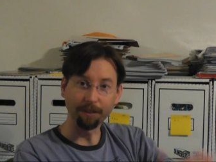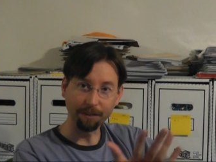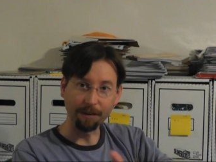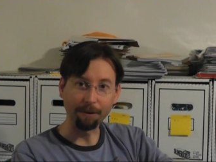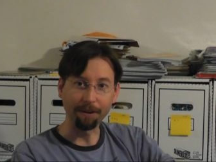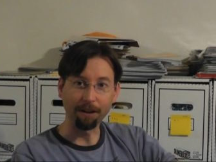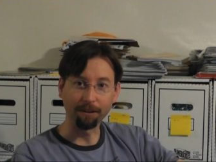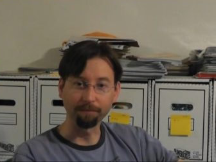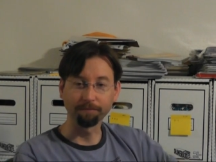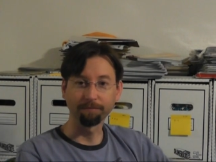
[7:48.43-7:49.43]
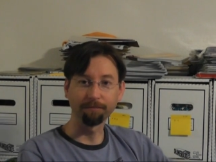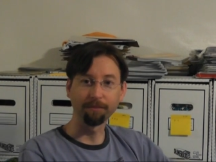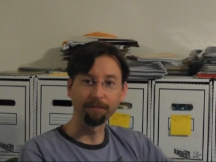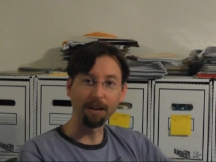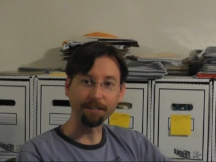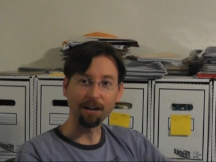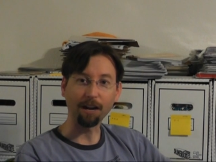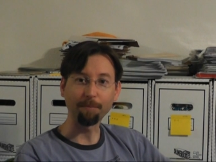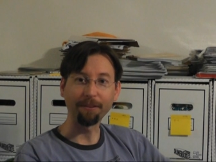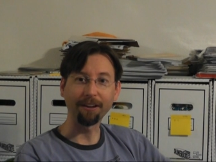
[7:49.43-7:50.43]
At any rate, I'll not
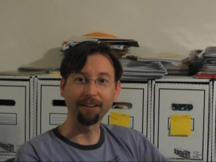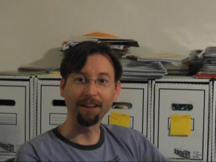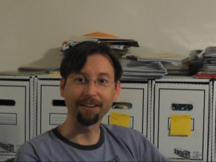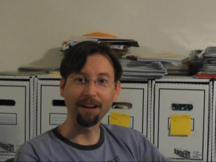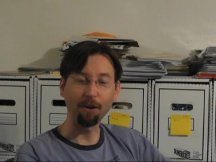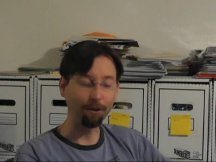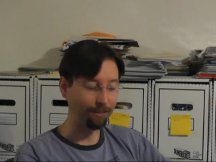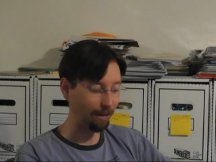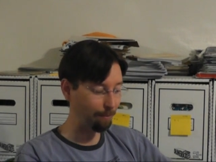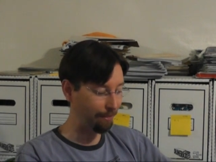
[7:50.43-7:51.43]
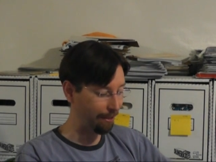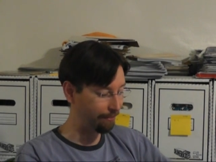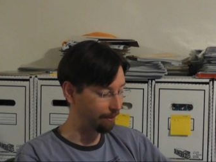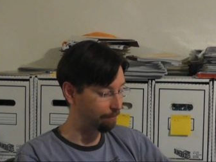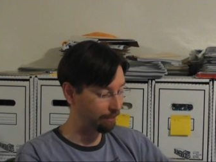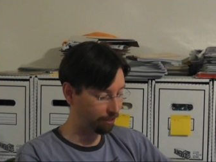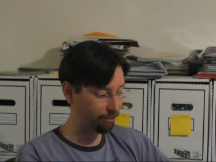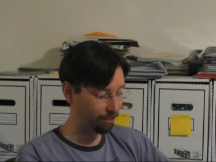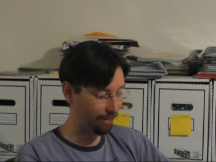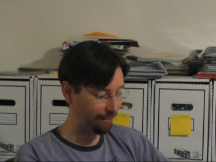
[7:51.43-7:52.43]
talk about that a lot now. I want to talk about that then. But
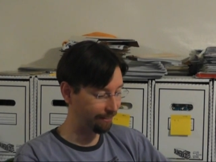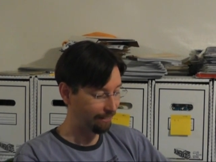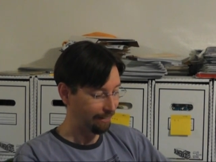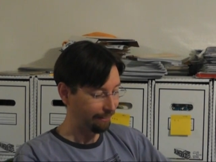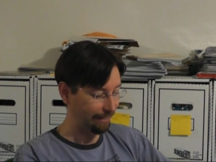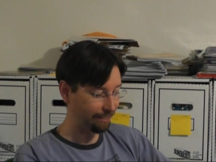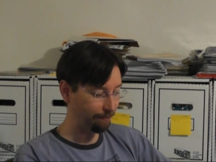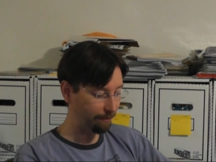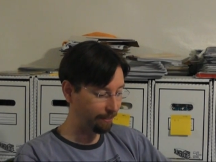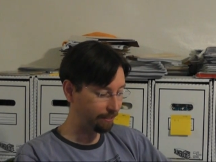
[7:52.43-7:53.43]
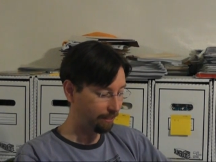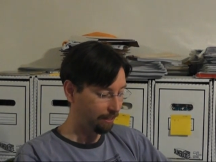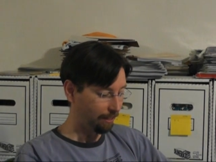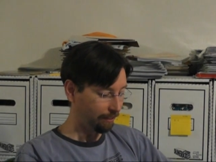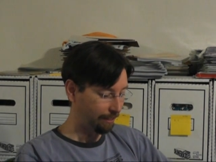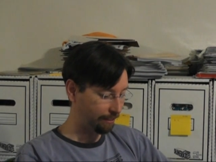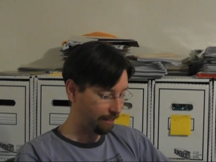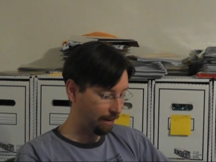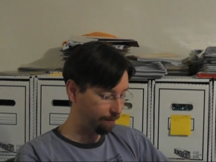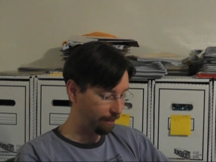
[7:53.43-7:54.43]
just to say that that's something that's that's
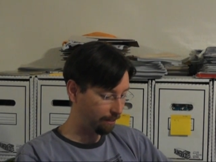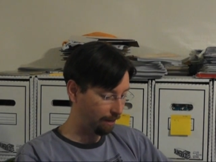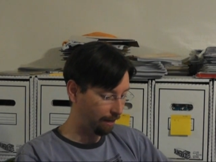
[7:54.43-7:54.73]
coming.